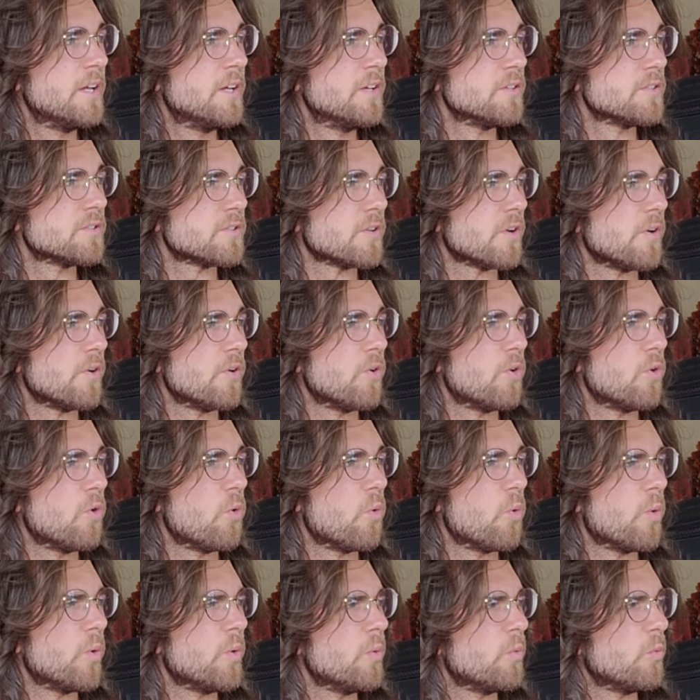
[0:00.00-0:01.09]

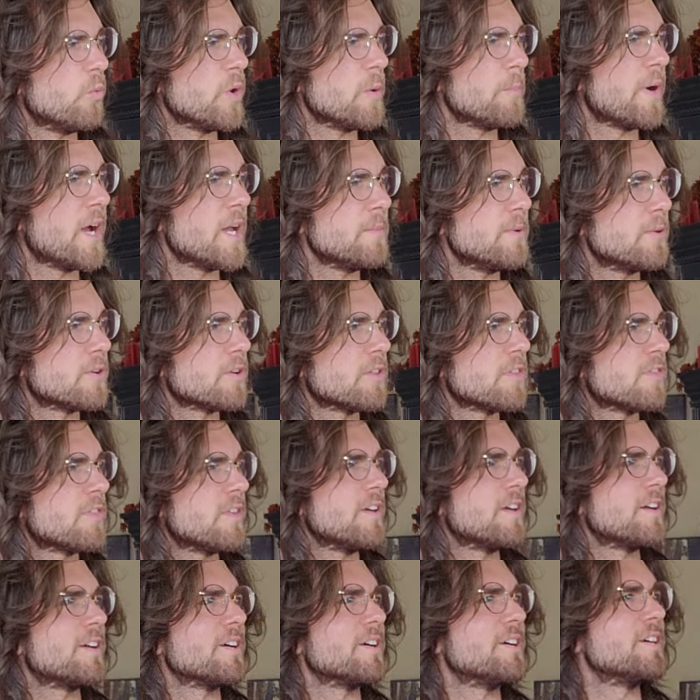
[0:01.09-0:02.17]
So we might be able to
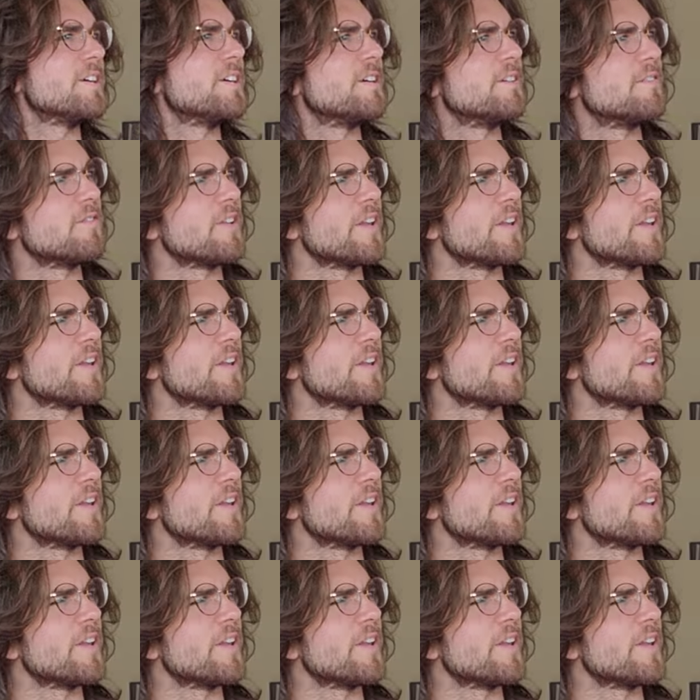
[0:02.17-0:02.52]
think of